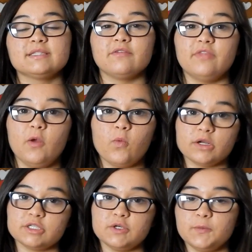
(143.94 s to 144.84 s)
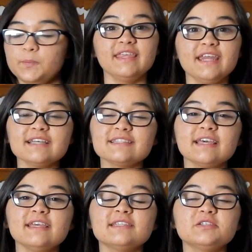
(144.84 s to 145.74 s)
if they want to. The next
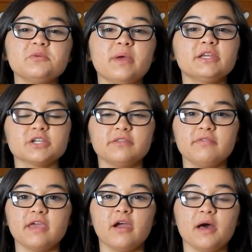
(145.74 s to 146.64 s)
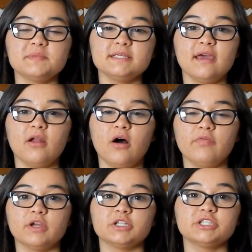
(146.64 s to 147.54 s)
thing is to make sure that they are up to date
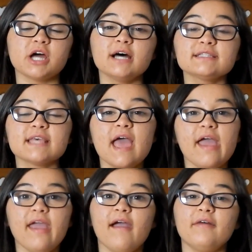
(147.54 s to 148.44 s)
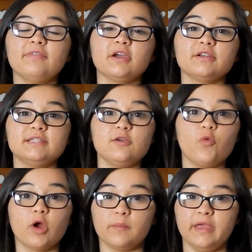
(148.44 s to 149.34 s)
on their shots and their
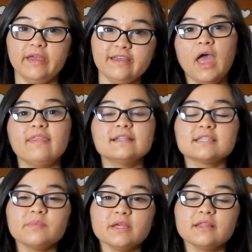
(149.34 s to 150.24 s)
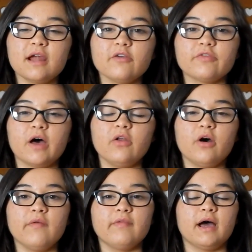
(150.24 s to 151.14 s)
deworming. And then something that I found
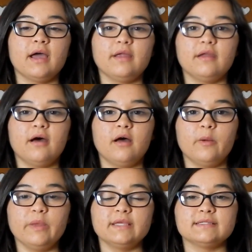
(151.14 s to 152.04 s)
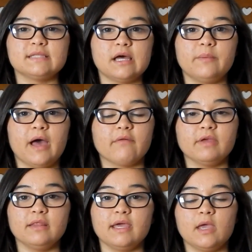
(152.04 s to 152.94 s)
online is
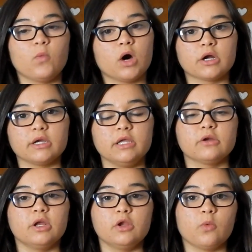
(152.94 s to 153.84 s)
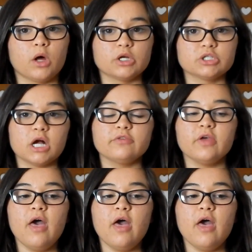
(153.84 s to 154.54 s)
having a water heater in your water trough